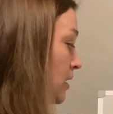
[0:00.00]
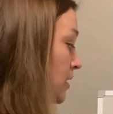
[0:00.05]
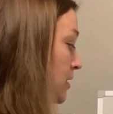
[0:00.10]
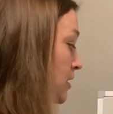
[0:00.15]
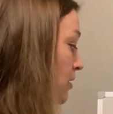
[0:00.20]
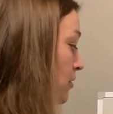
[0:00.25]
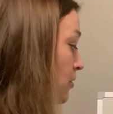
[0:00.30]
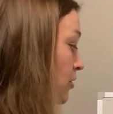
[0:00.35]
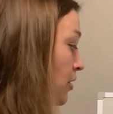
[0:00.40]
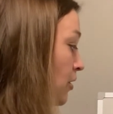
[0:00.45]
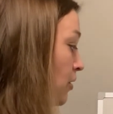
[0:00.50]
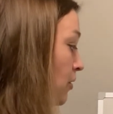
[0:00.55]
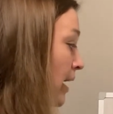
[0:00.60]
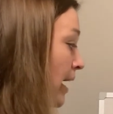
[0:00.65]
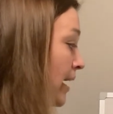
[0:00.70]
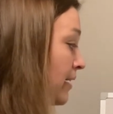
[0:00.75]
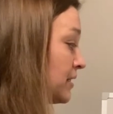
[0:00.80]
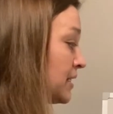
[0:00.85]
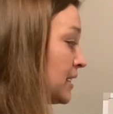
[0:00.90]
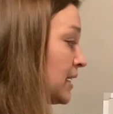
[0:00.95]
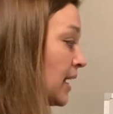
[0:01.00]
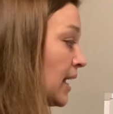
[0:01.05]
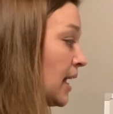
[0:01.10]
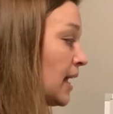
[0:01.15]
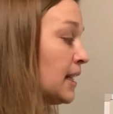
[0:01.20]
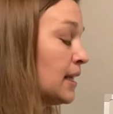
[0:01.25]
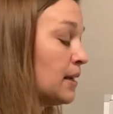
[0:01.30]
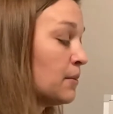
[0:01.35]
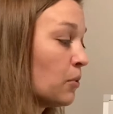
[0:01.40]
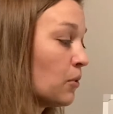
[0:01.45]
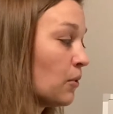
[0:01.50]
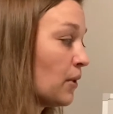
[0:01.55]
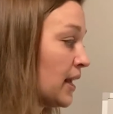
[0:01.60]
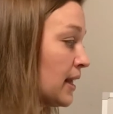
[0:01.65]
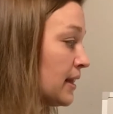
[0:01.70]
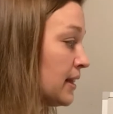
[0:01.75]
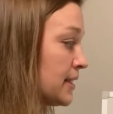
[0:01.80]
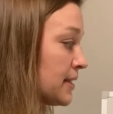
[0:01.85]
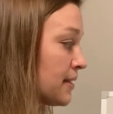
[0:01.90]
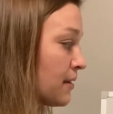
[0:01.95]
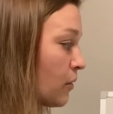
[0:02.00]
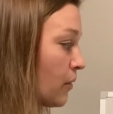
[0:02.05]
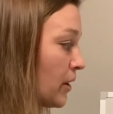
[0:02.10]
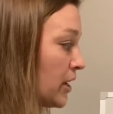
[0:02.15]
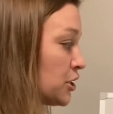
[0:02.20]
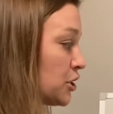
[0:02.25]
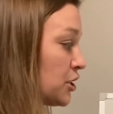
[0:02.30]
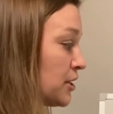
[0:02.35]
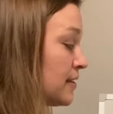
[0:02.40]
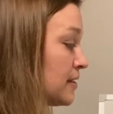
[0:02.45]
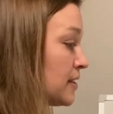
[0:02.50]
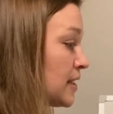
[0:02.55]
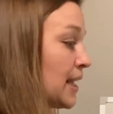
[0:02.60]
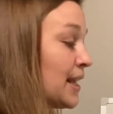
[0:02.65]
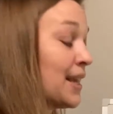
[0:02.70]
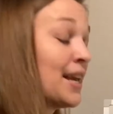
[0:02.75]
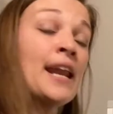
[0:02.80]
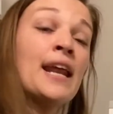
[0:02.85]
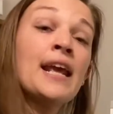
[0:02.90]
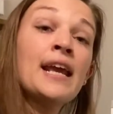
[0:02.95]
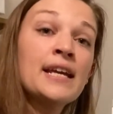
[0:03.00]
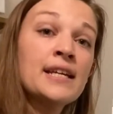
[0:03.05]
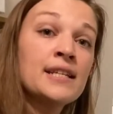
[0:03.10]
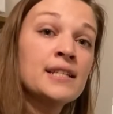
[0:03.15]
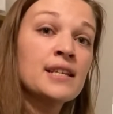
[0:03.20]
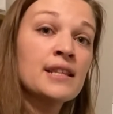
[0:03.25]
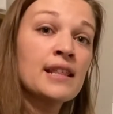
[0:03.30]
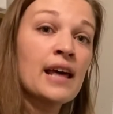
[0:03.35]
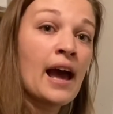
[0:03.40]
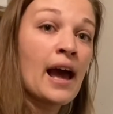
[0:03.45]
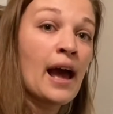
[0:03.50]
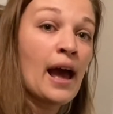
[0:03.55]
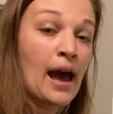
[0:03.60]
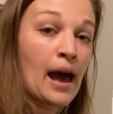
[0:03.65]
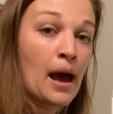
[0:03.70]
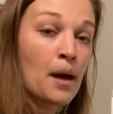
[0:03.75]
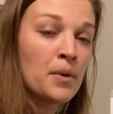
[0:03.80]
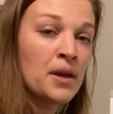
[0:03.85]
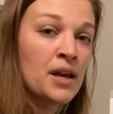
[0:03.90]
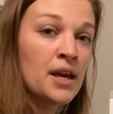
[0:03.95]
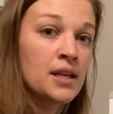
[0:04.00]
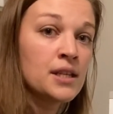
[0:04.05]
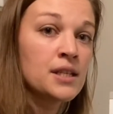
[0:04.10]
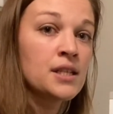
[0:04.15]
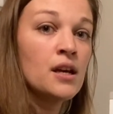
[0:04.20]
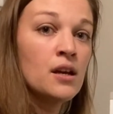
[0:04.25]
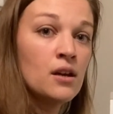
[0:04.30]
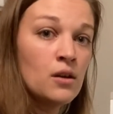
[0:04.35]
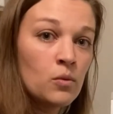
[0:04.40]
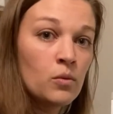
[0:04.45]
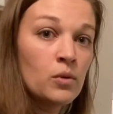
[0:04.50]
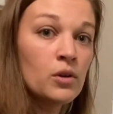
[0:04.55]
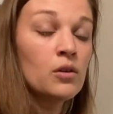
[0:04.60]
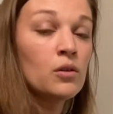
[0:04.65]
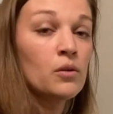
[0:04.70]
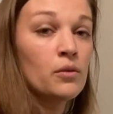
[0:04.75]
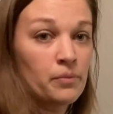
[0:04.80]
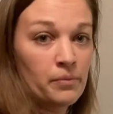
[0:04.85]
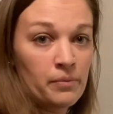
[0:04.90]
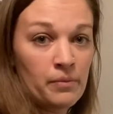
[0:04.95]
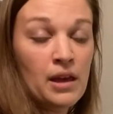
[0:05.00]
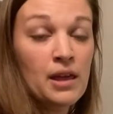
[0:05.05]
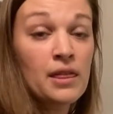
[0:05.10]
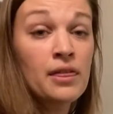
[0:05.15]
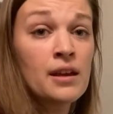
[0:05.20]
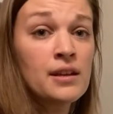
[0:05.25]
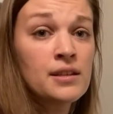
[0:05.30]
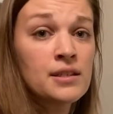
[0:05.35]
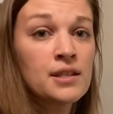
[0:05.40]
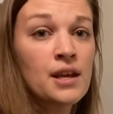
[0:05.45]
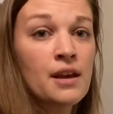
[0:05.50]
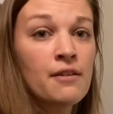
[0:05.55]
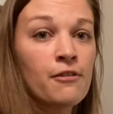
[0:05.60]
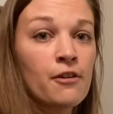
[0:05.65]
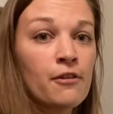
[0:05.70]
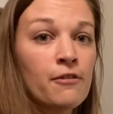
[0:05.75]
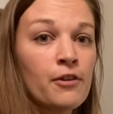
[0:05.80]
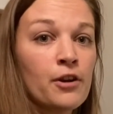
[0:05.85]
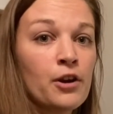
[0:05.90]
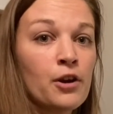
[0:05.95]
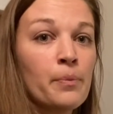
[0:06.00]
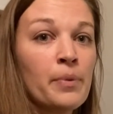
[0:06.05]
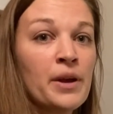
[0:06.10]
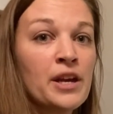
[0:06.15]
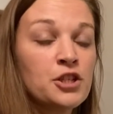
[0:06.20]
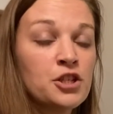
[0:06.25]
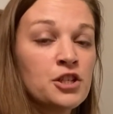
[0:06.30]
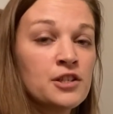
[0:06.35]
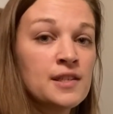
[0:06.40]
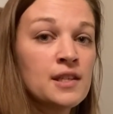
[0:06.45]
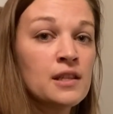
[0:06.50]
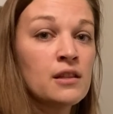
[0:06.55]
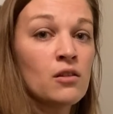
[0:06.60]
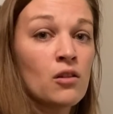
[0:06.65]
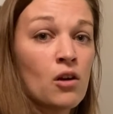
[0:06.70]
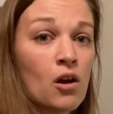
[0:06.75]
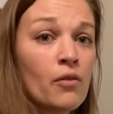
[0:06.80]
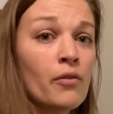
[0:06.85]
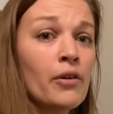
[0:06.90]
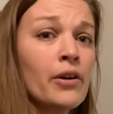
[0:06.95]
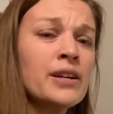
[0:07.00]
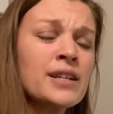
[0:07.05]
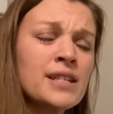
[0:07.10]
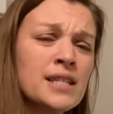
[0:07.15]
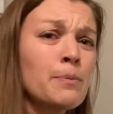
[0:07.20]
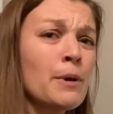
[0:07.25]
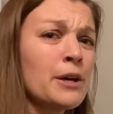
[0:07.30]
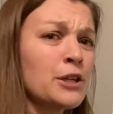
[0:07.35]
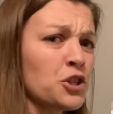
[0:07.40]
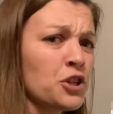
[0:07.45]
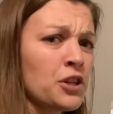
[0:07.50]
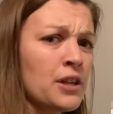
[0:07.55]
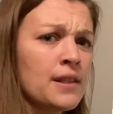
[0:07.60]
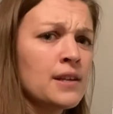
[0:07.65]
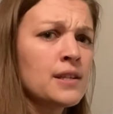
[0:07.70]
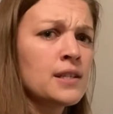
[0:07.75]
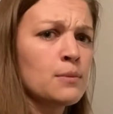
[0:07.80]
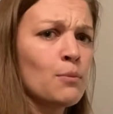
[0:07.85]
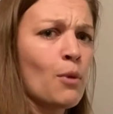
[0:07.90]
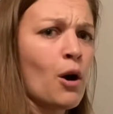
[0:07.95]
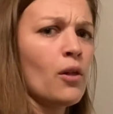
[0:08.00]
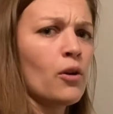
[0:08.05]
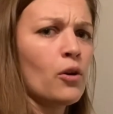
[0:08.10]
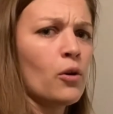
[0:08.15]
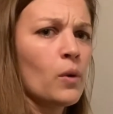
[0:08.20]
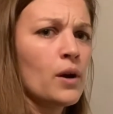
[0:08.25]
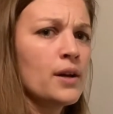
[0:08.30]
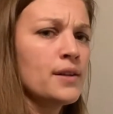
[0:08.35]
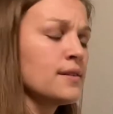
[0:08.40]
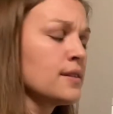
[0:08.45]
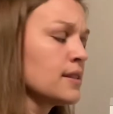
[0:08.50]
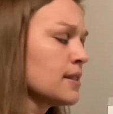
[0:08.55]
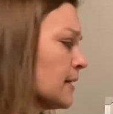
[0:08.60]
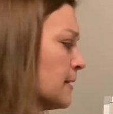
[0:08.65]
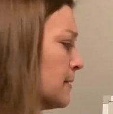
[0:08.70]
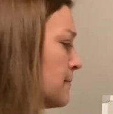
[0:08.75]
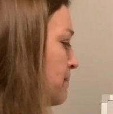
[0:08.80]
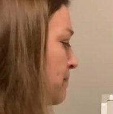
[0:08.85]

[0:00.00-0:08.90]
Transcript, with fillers: So no rounding at any point in these equations, and getting into that habit will make things safer for your patients in the long run, especially the smaller ones.